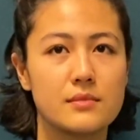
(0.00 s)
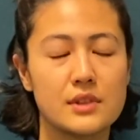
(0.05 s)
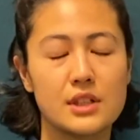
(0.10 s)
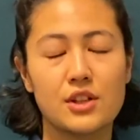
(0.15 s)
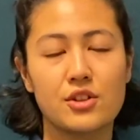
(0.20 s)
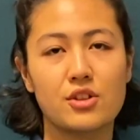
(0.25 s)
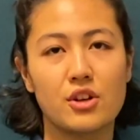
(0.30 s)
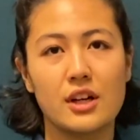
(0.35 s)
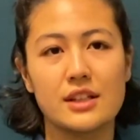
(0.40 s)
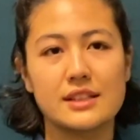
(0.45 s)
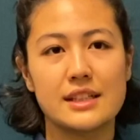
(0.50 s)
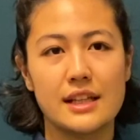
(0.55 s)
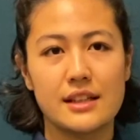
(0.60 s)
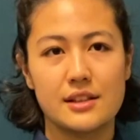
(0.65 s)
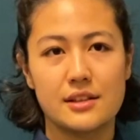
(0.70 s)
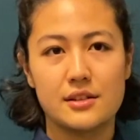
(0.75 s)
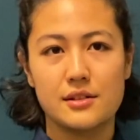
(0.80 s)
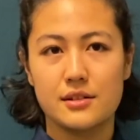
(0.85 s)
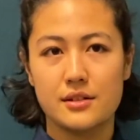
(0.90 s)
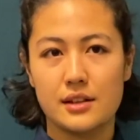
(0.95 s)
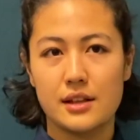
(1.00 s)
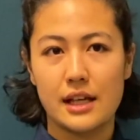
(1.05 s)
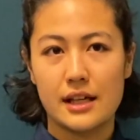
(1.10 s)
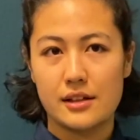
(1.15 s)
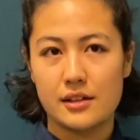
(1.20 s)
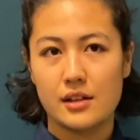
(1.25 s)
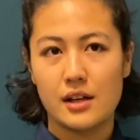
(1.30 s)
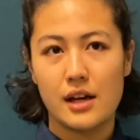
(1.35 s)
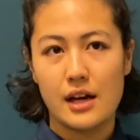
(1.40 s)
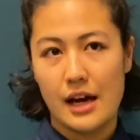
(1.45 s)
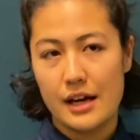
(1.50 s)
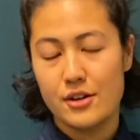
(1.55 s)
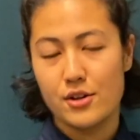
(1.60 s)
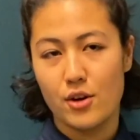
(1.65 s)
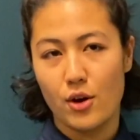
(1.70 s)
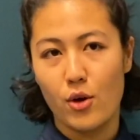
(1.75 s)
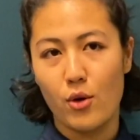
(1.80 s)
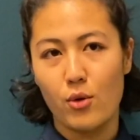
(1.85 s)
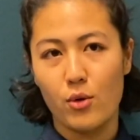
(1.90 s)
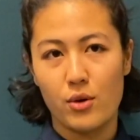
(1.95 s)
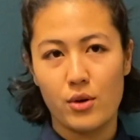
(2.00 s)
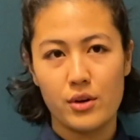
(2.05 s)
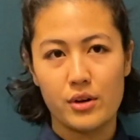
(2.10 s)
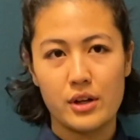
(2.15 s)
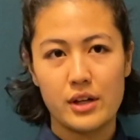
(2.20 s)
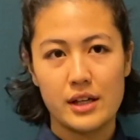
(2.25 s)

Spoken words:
thought that like I know